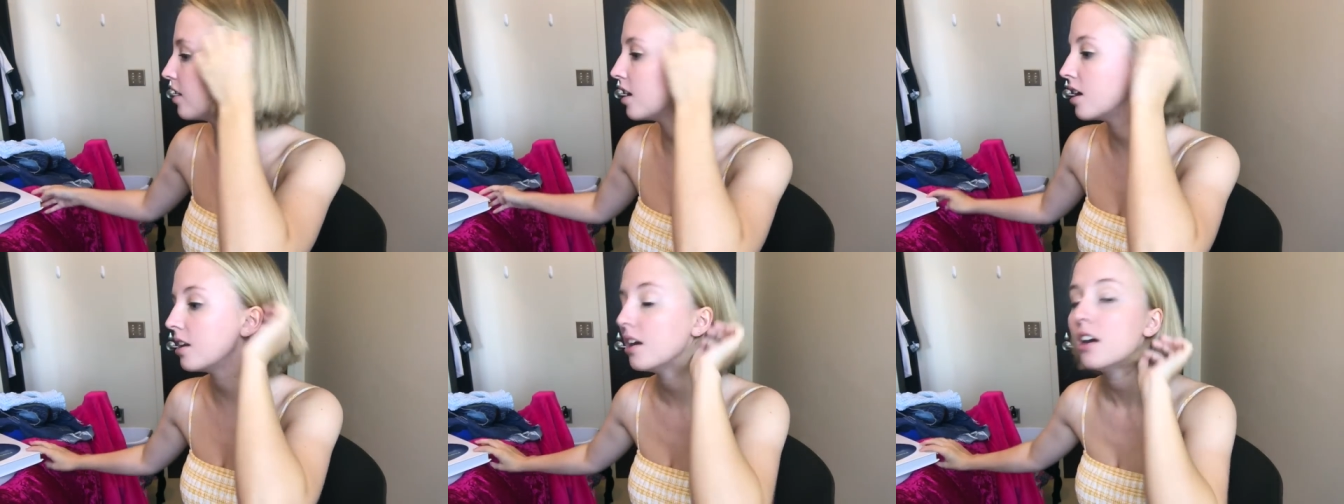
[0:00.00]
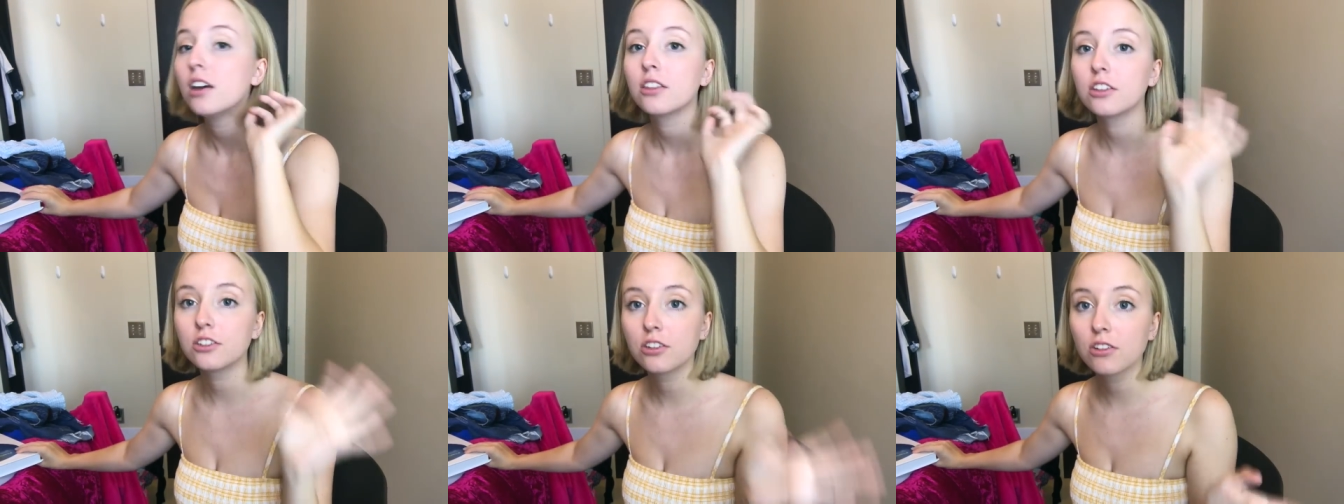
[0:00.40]
then
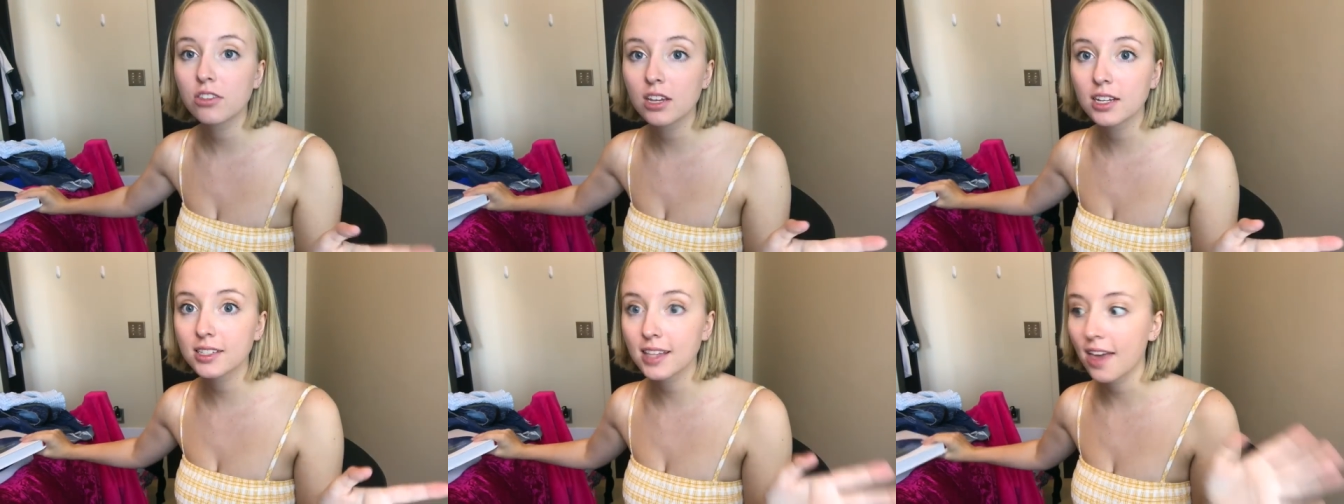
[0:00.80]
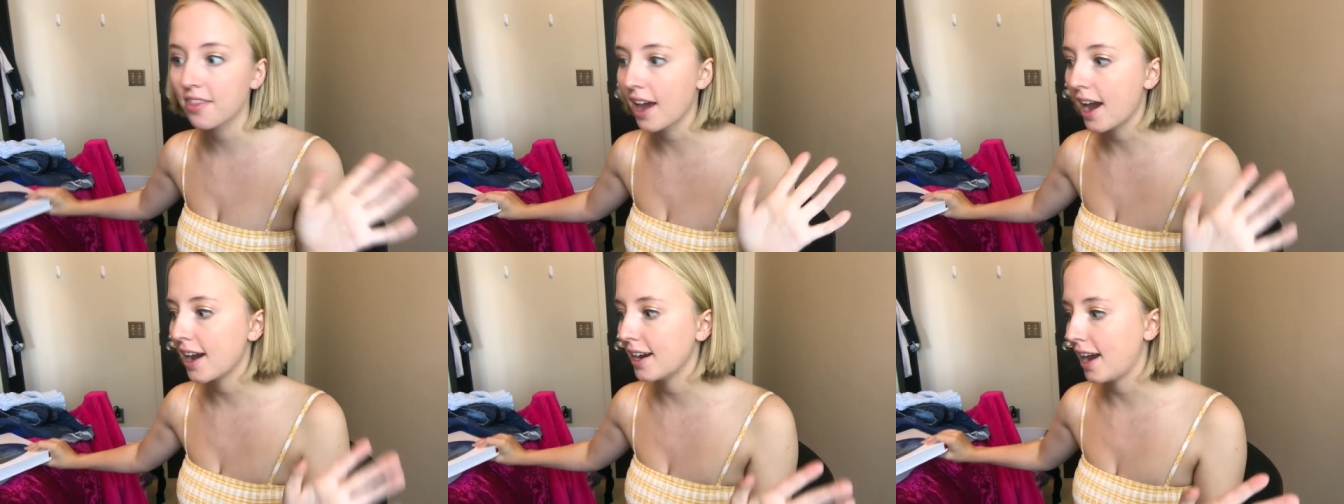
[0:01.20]
the two things that
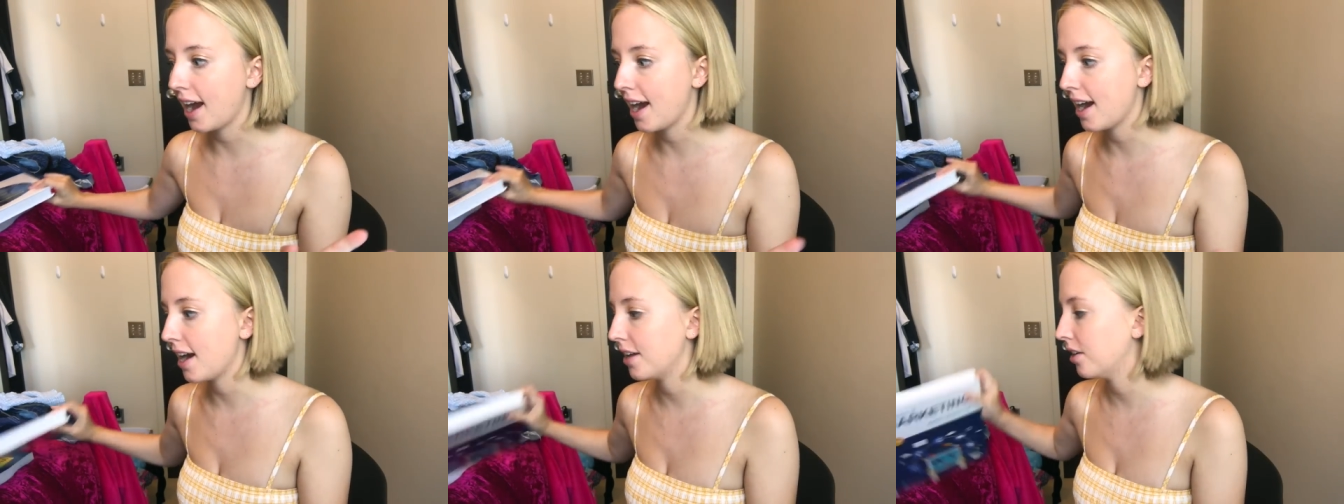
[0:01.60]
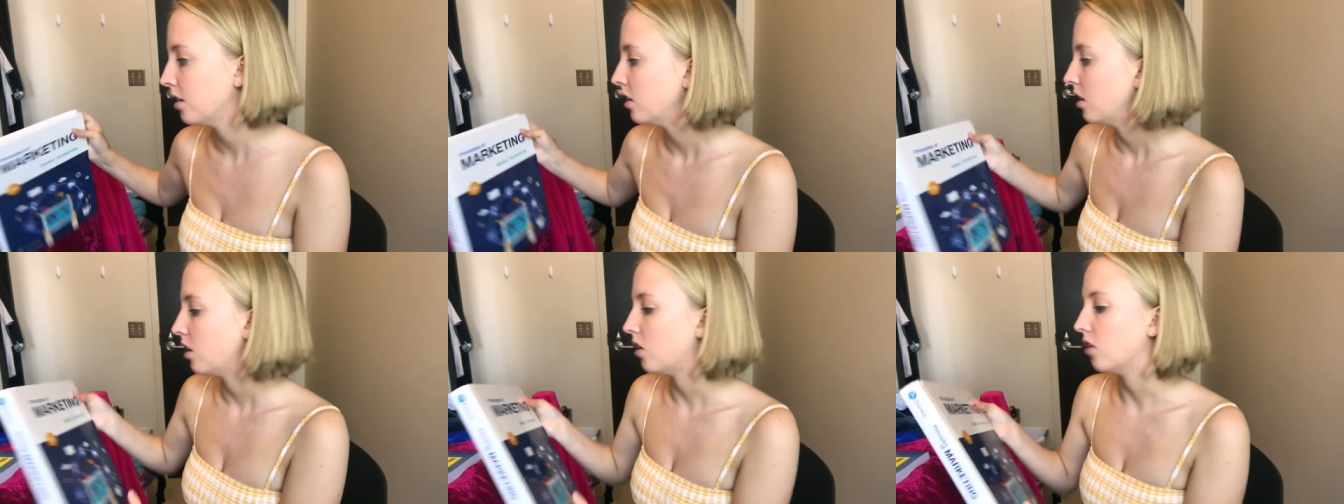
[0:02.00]
I add
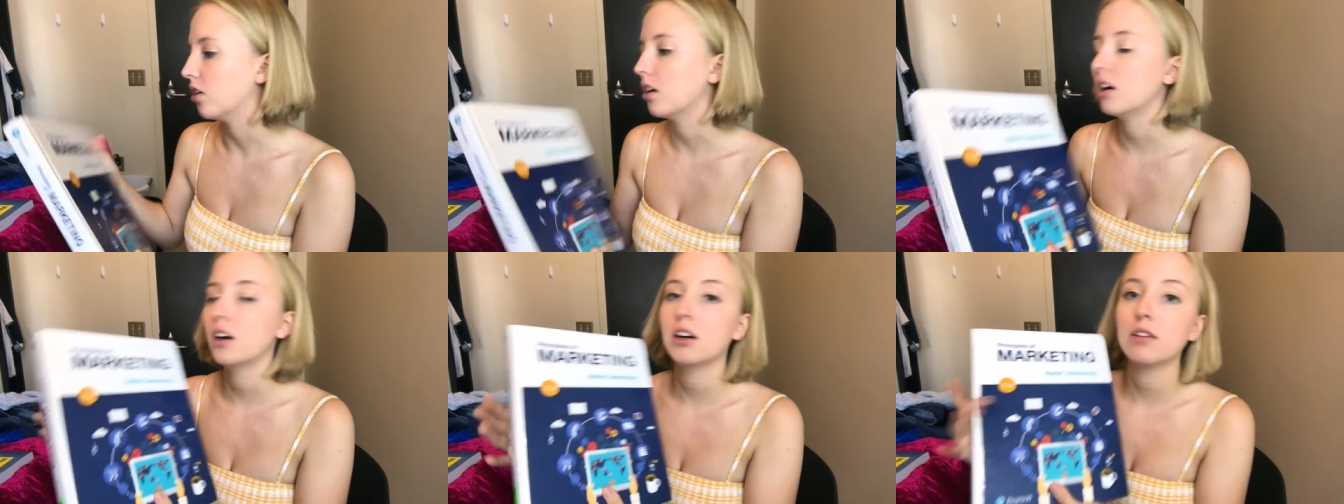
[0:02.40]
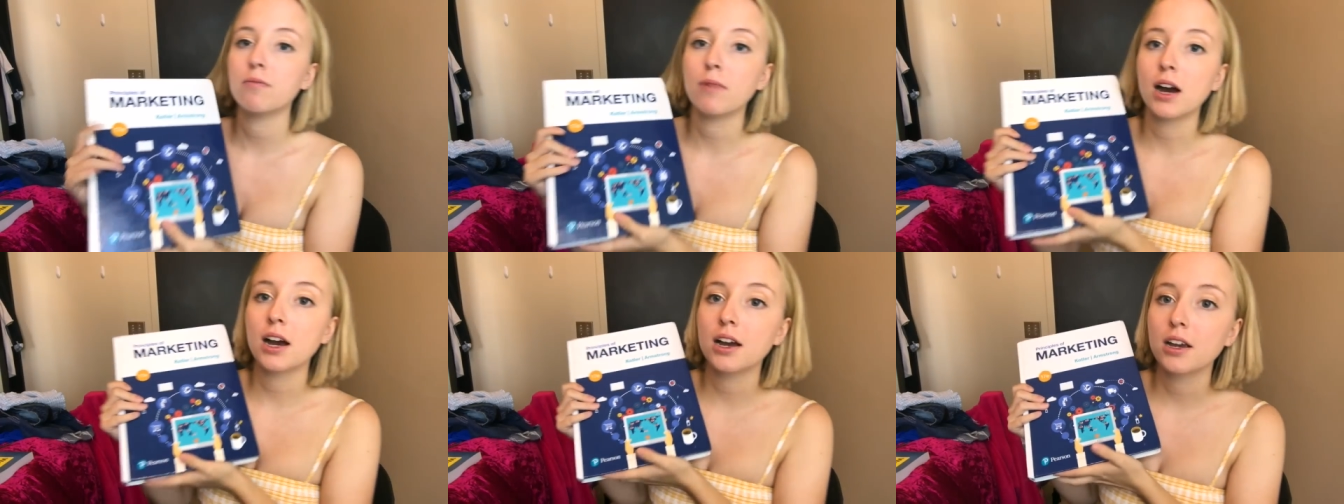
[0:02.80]
are
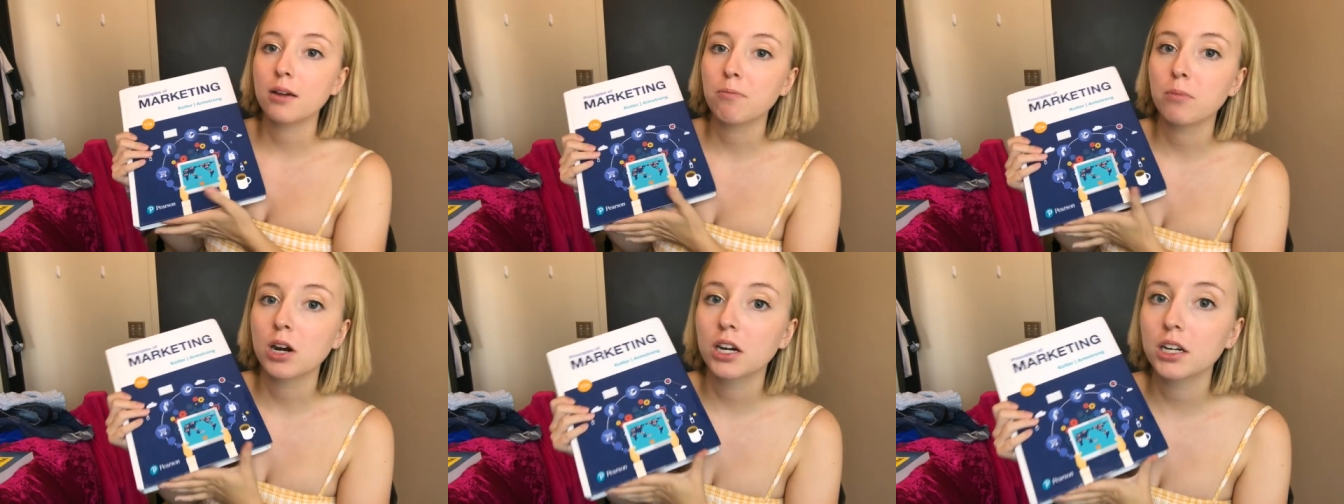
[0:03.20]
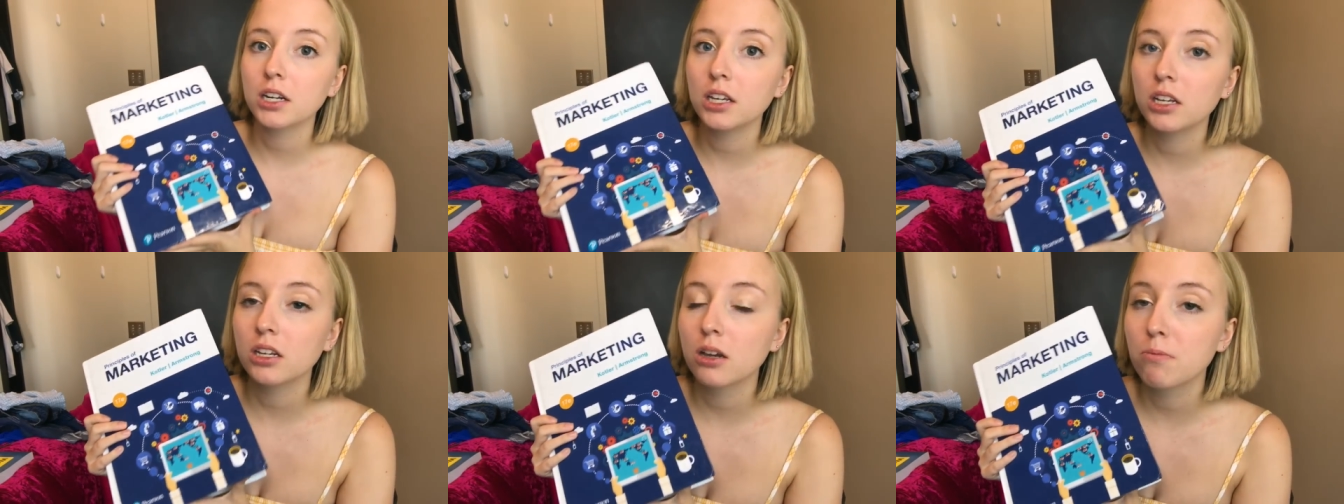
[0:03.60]
my
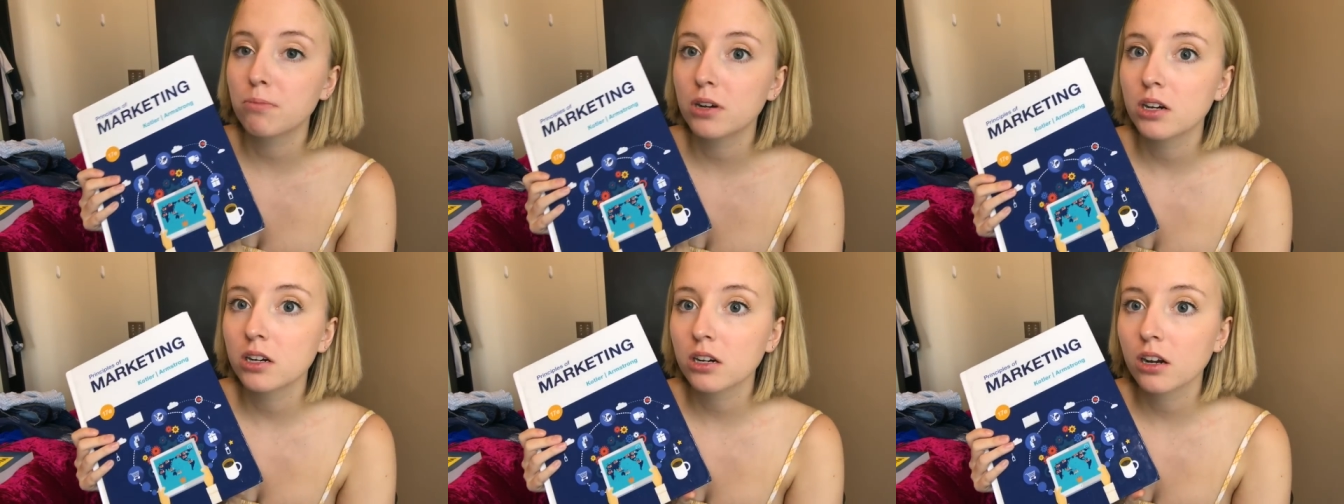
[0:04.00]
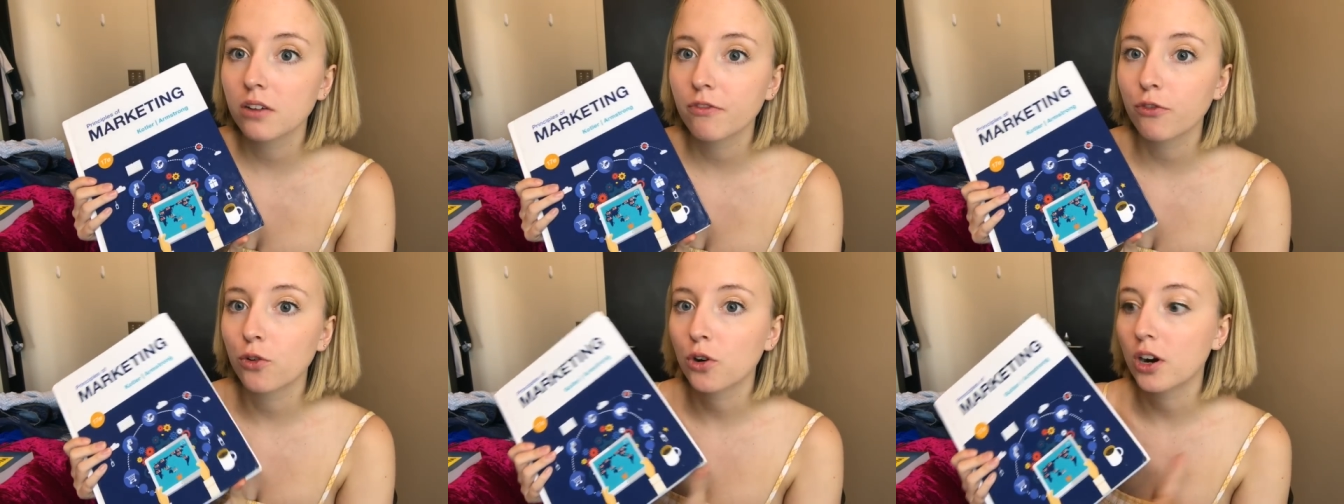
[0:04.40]
marketing book
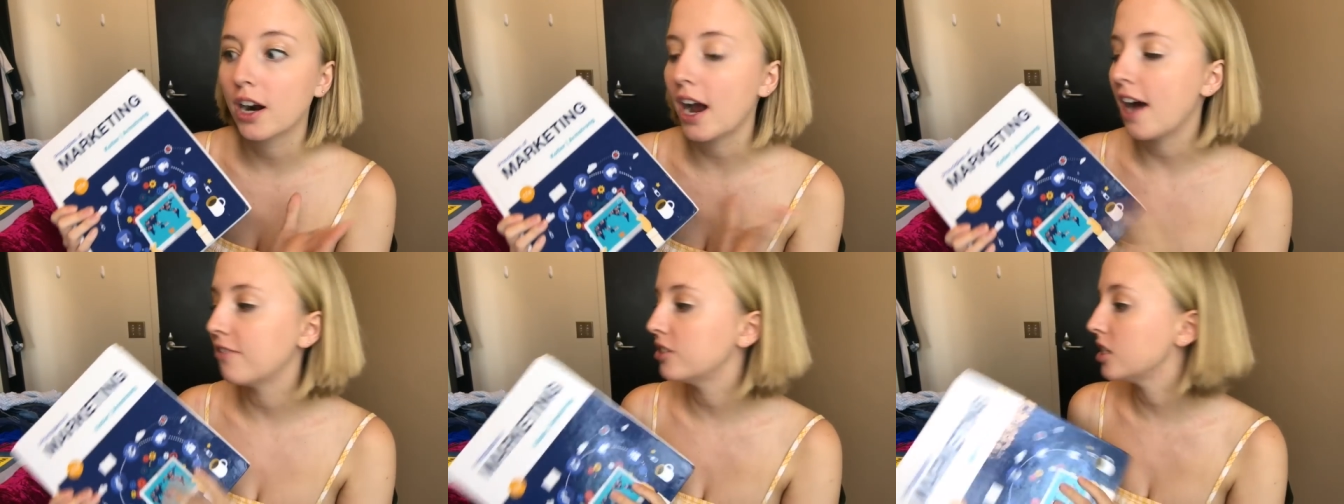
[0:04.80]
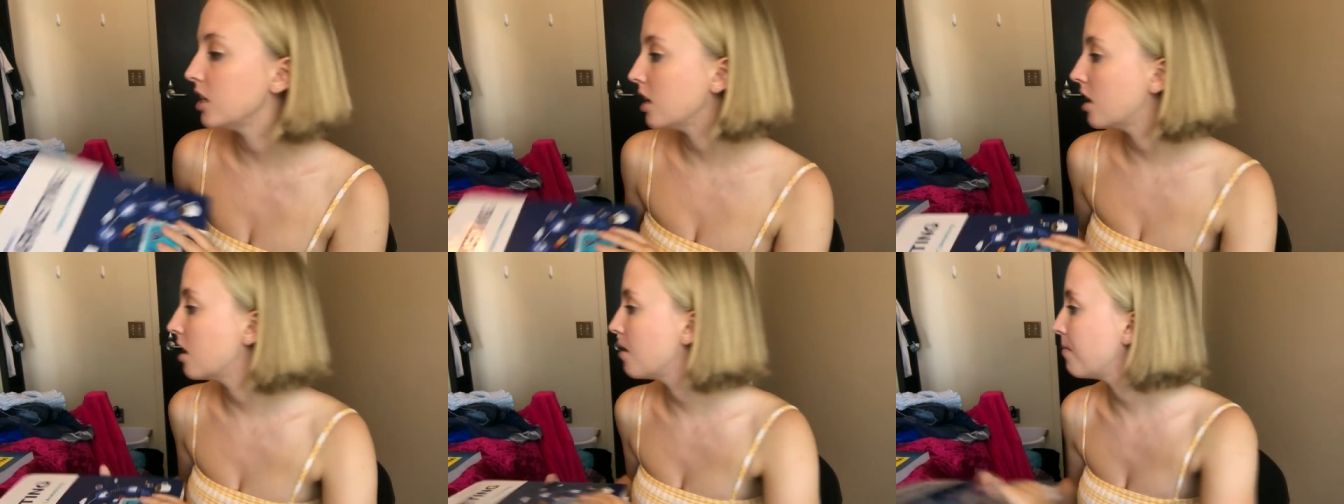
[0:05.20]
for
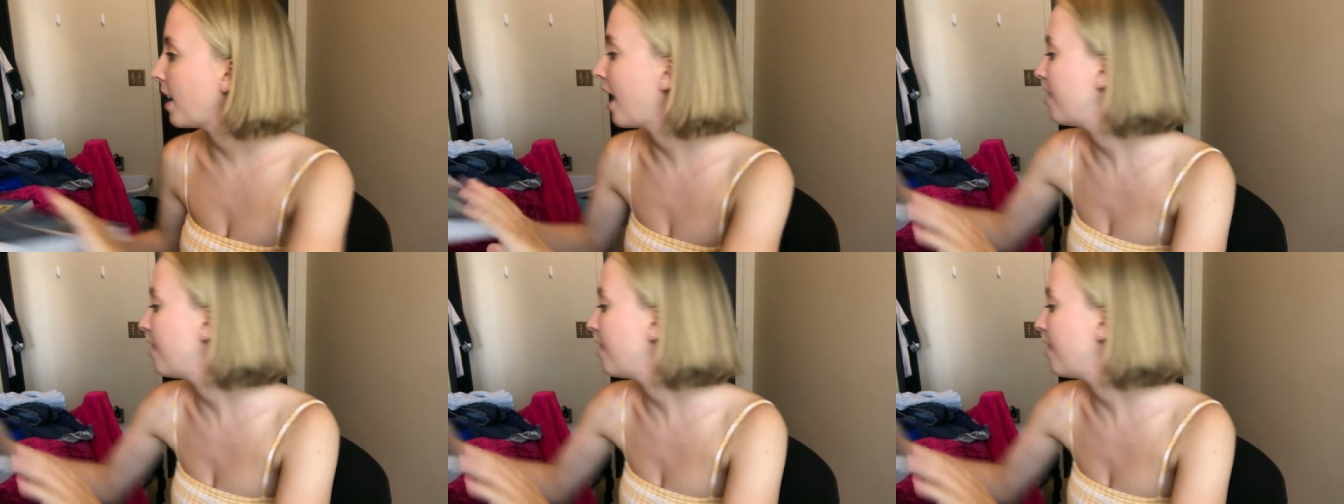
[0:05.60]
FTM